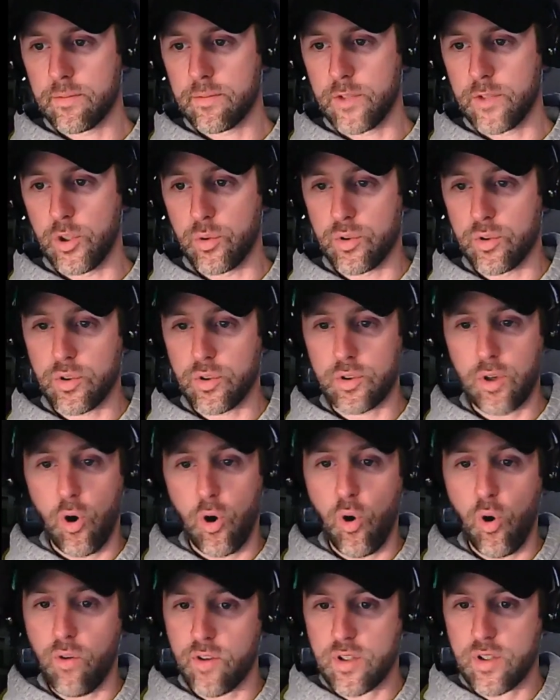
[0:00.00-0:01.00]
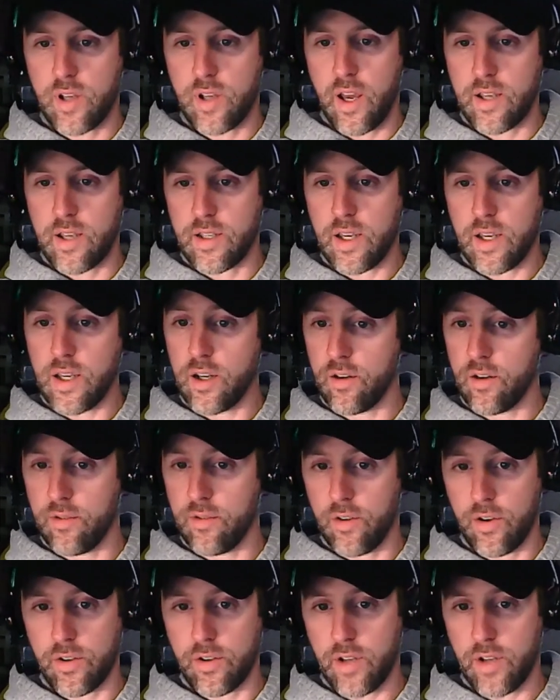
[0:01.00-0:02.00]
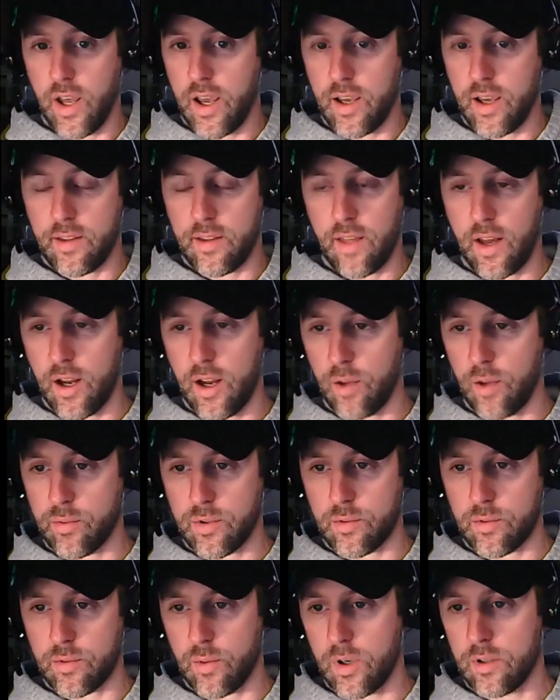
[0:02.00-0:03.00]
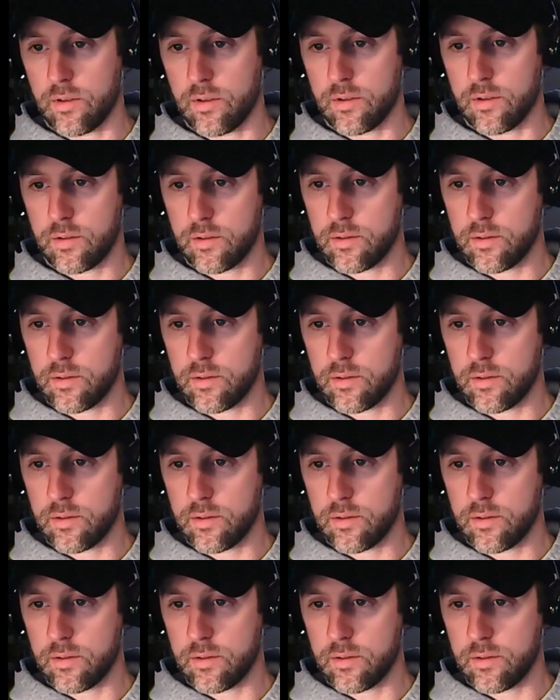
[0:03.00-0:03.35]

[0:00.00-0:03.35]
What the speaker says: Use an oversized heater for your tank. That helps as well.